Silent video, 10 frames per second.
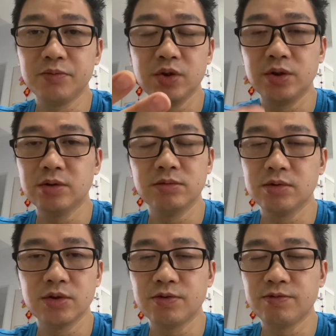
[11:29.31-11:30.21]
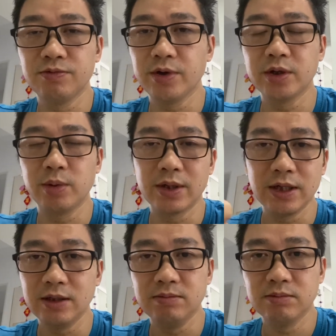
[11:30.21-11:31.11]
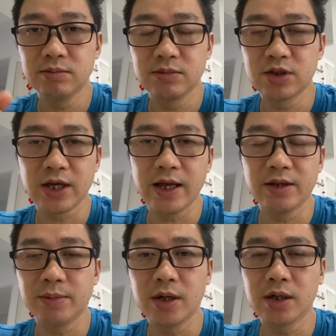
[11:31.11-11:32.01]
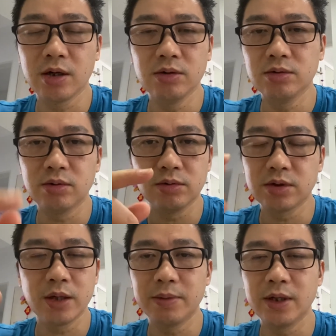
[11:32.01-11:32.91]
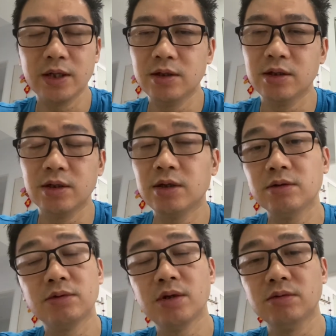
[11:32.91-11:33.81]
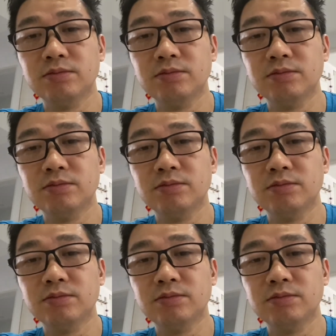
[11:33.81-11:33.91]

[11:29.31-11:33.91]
you can just very quickly scan the barcode or type it in and then you'll know.